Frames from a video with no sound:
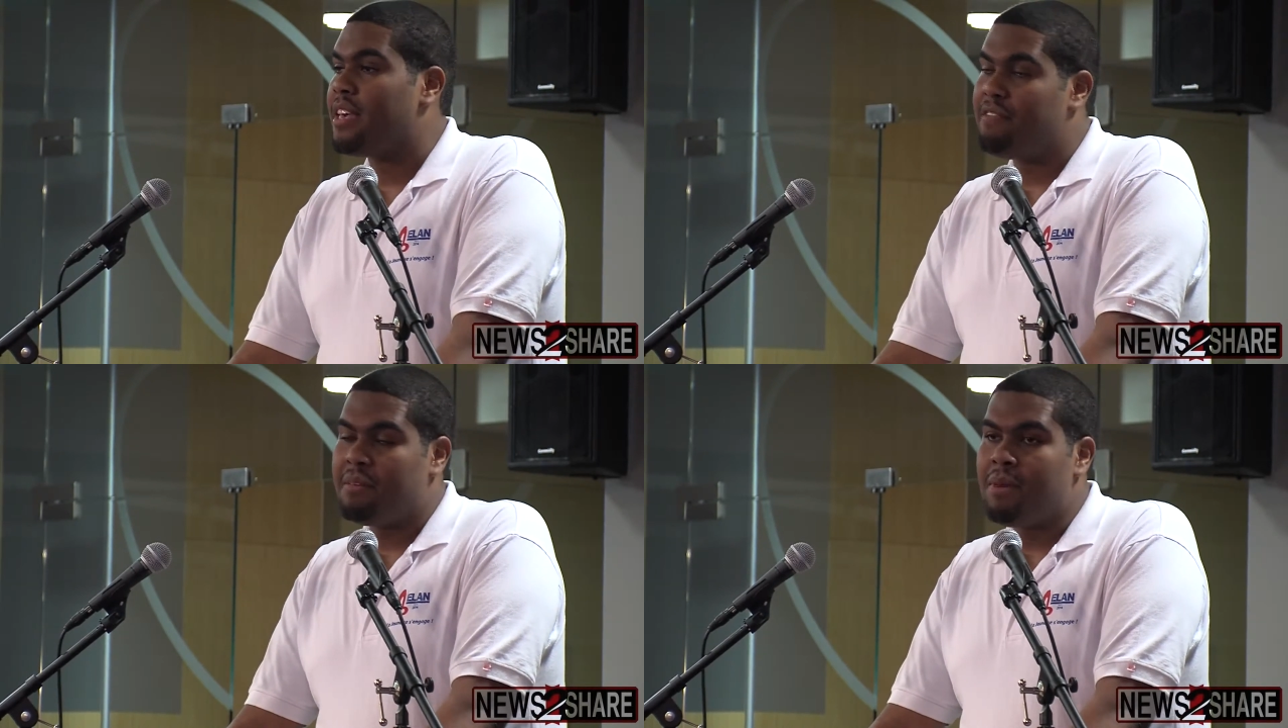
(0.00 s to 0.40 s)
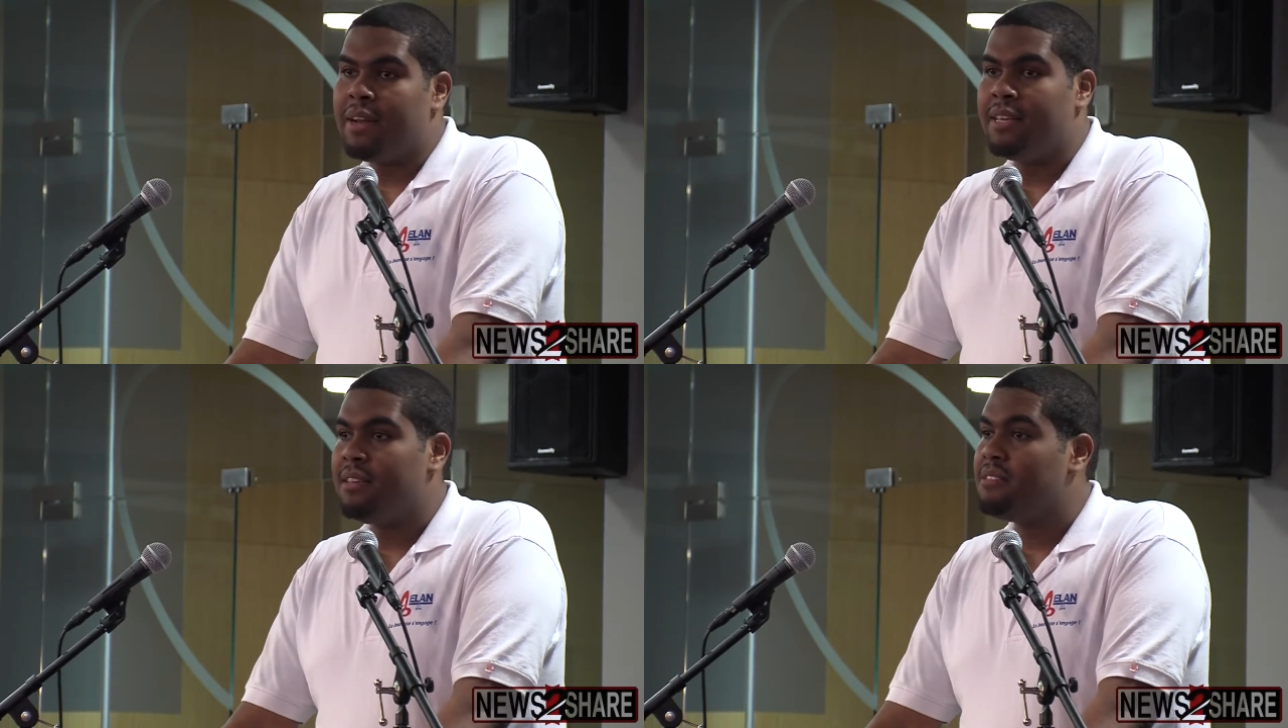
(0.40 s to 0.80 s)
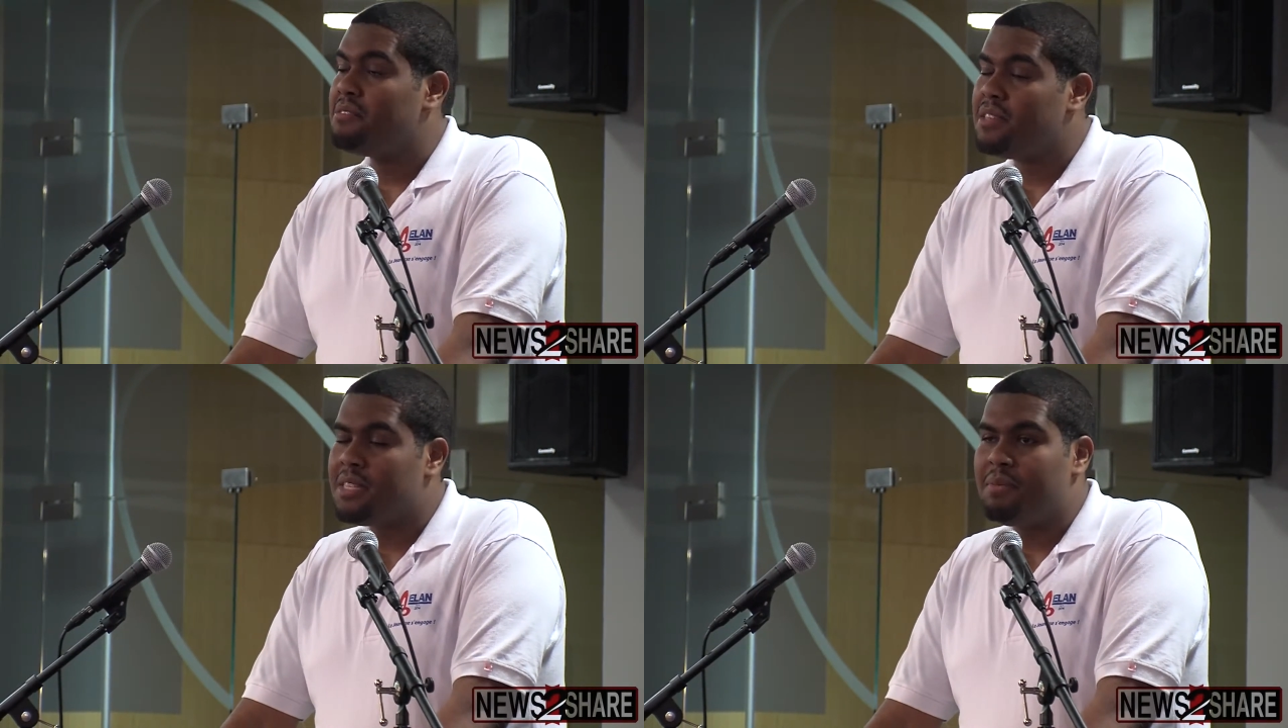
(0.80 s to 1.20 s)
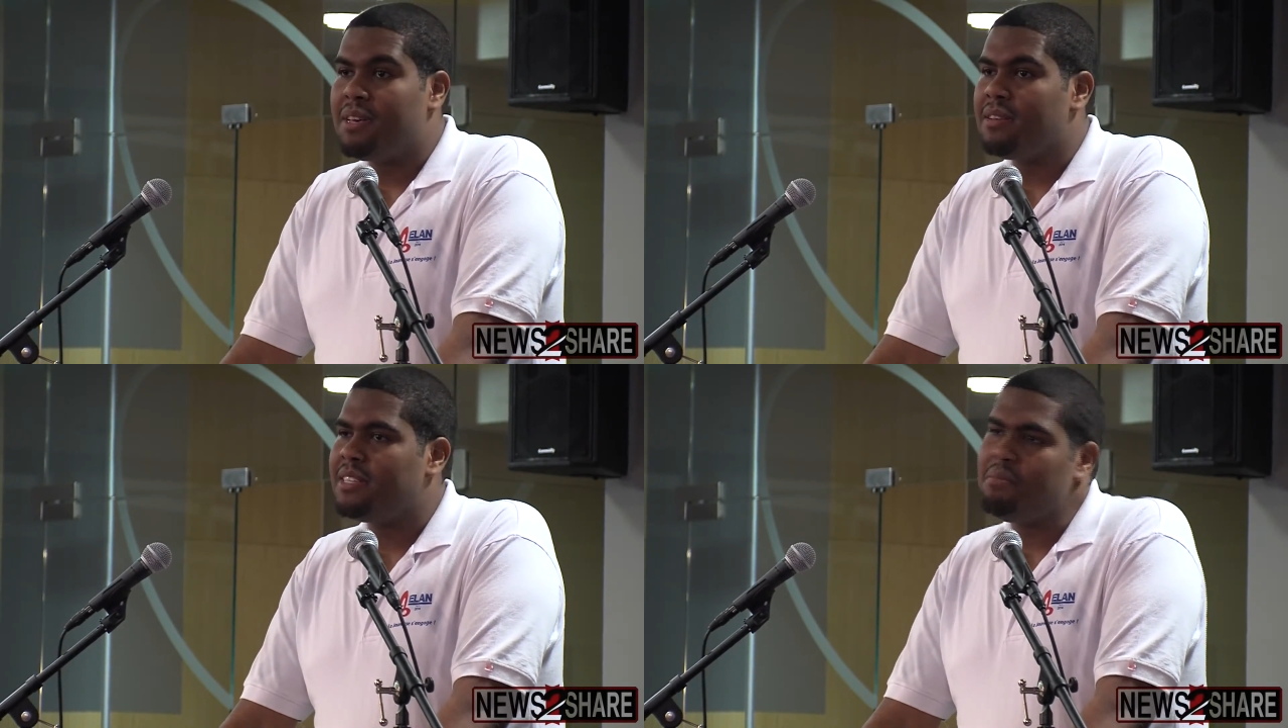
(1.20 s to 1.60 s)
giving money just
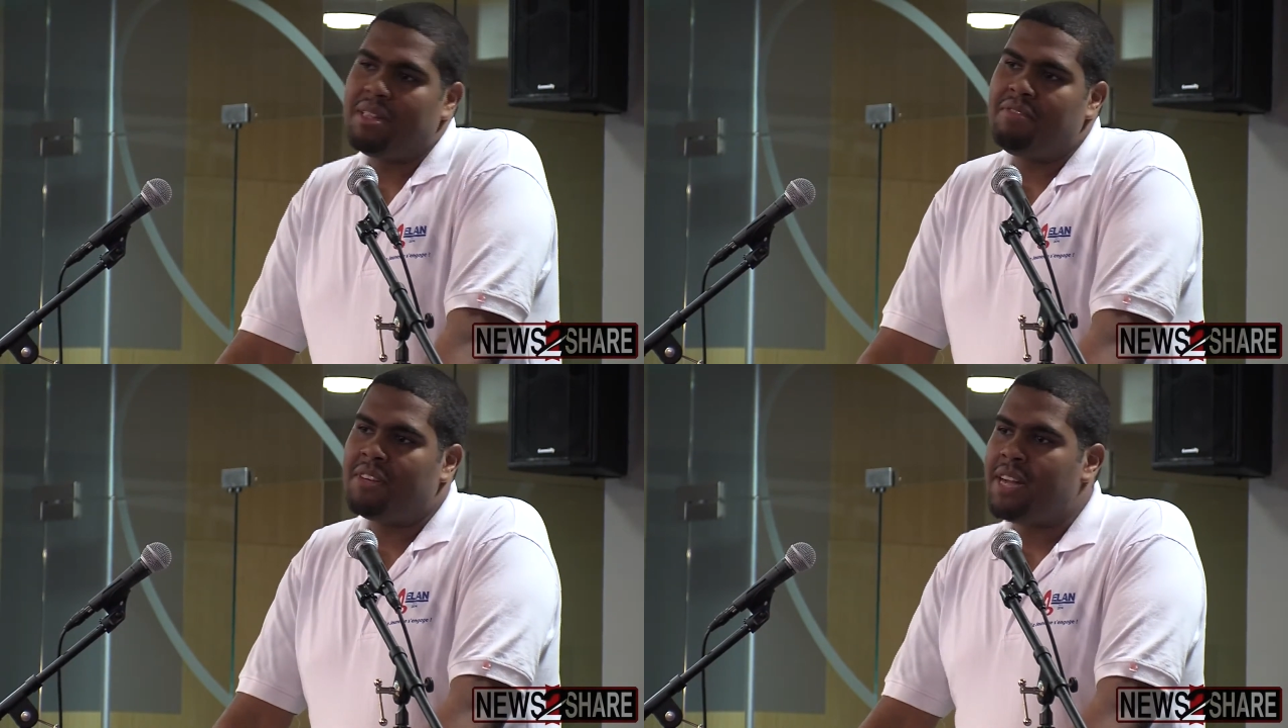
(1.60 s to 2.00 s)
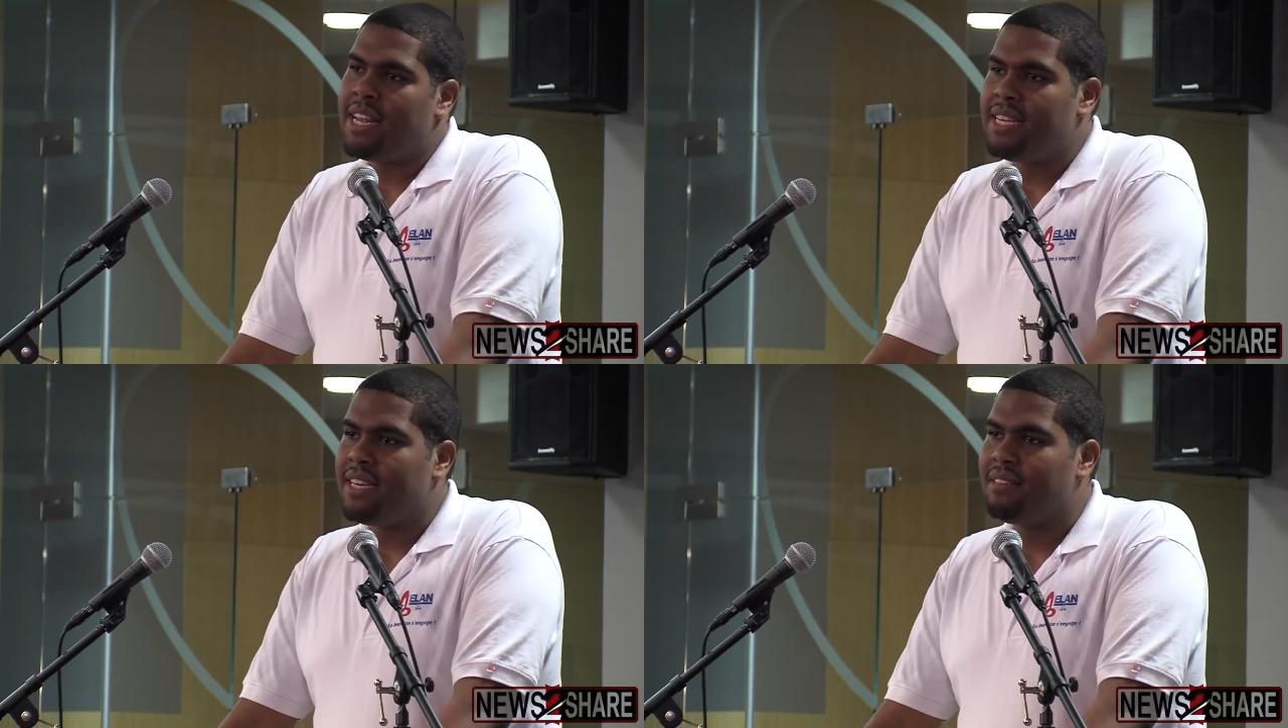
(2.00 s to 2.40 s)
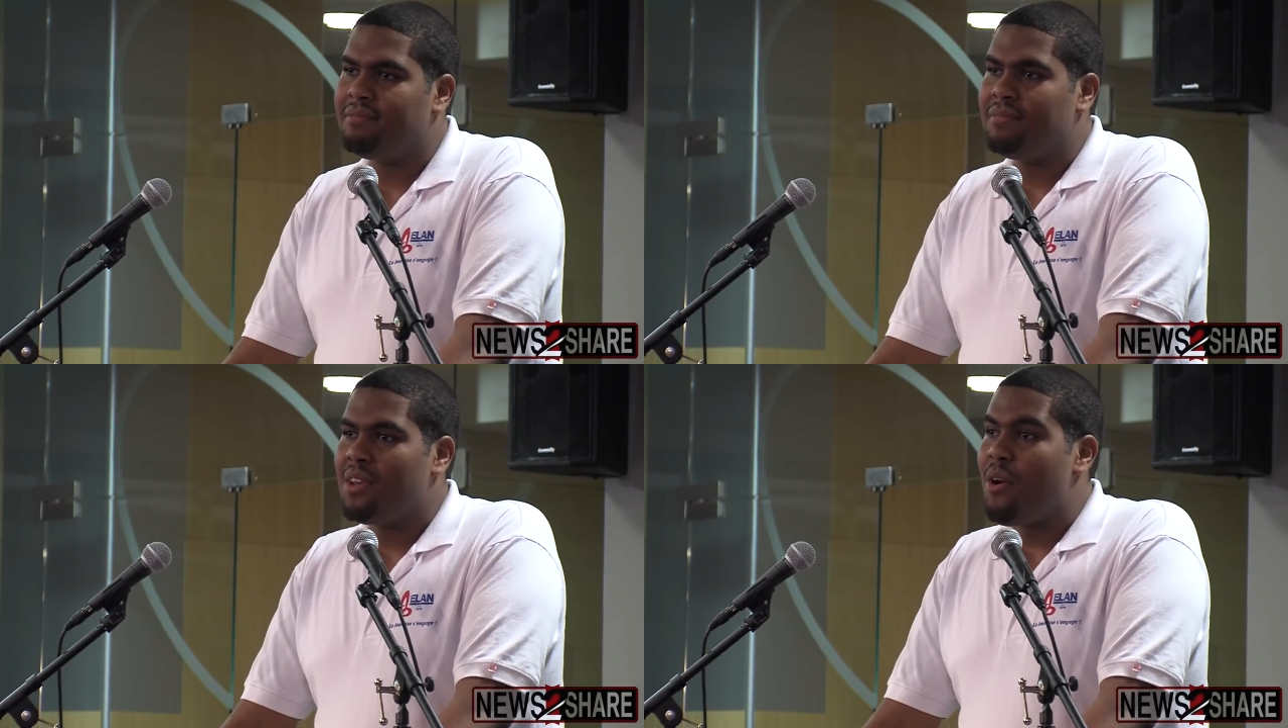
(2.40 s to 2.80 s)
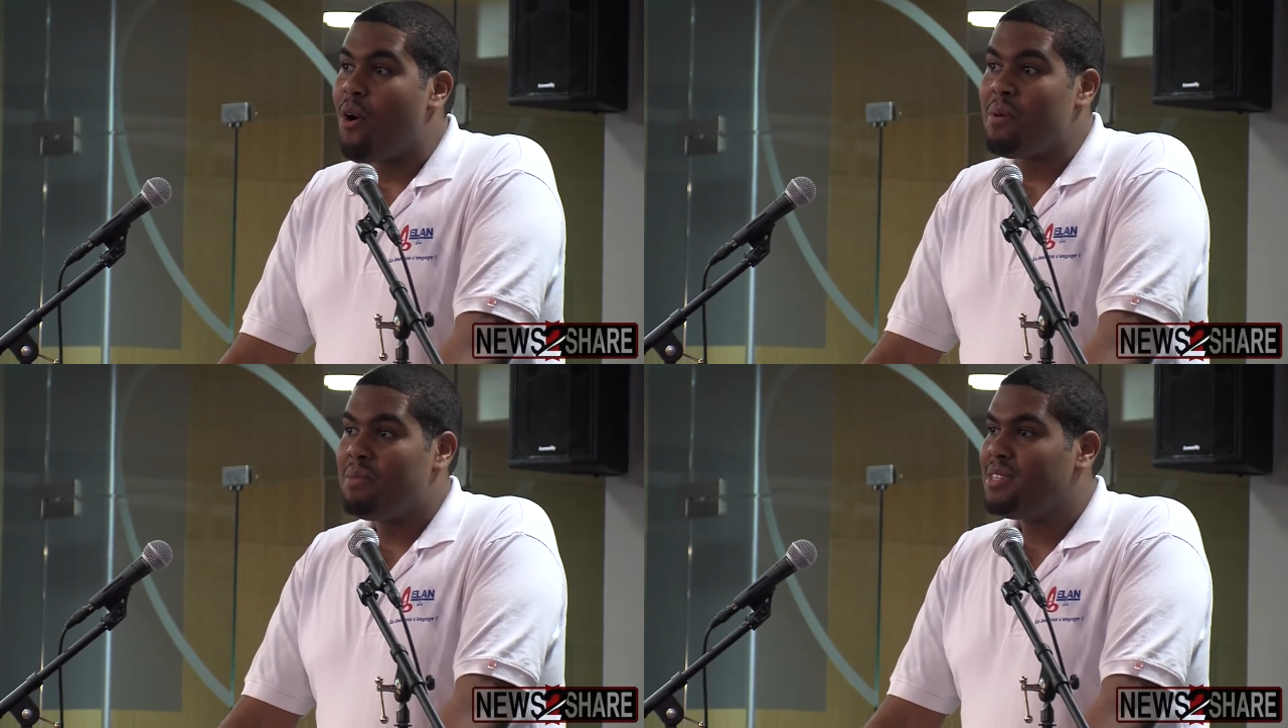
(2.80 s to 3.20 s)
because they believe in an idea.
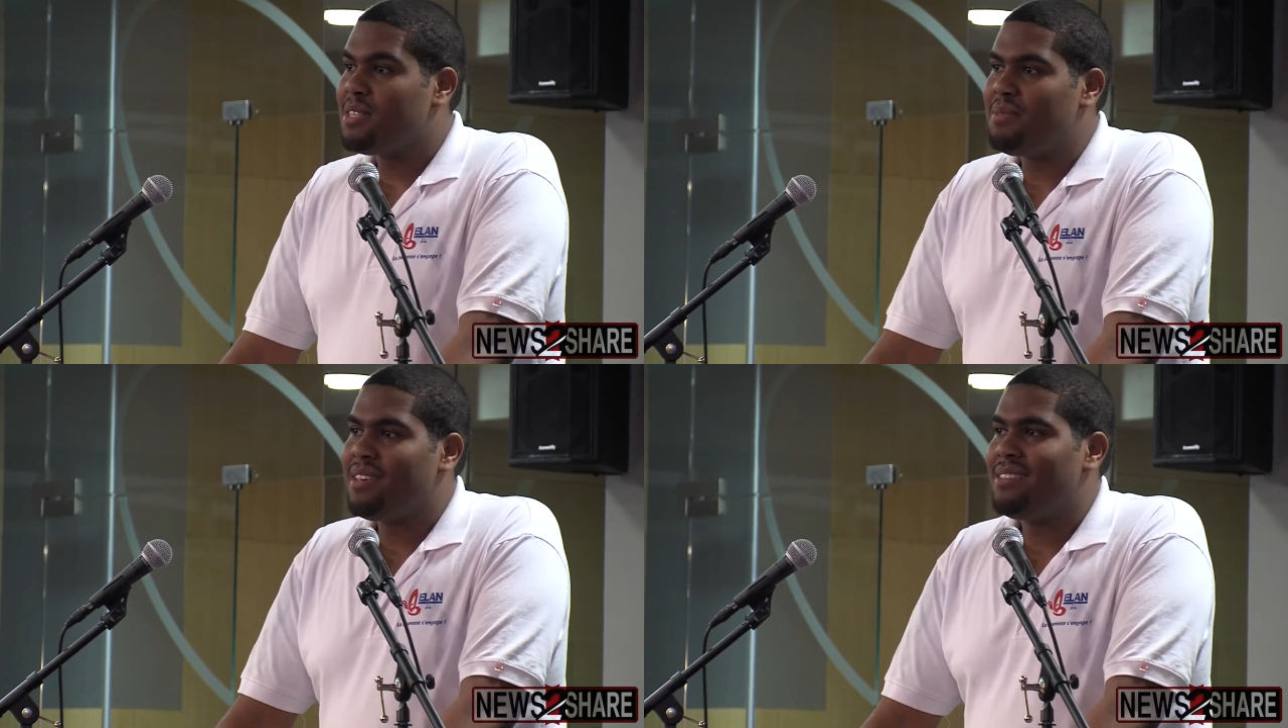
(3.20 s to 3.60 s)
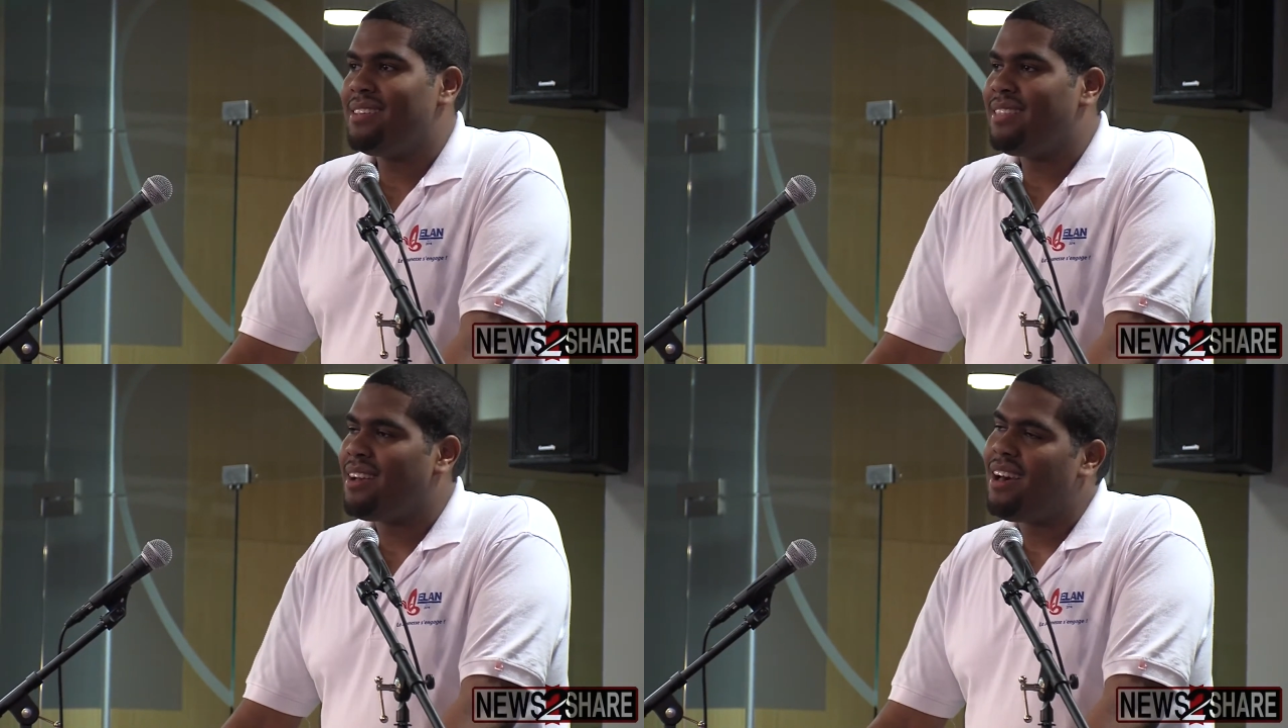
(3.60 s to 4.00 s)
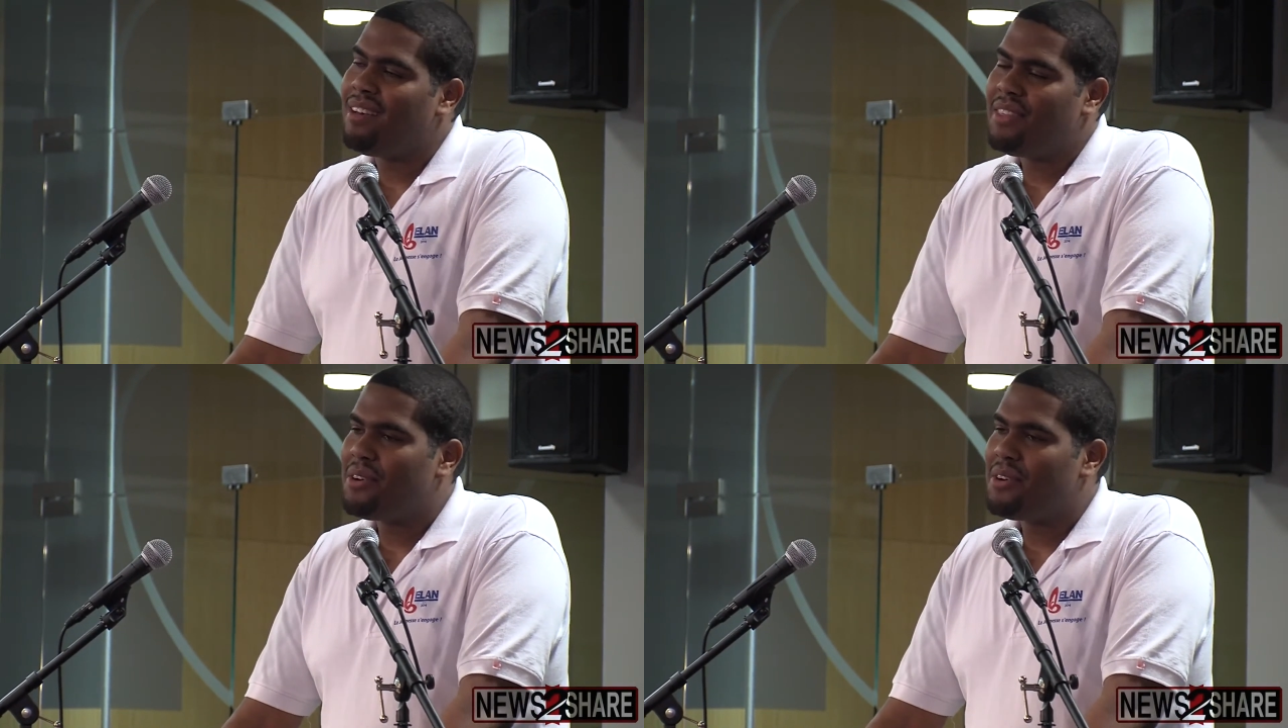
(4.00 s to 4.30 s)
Or maybe just because they think, ah,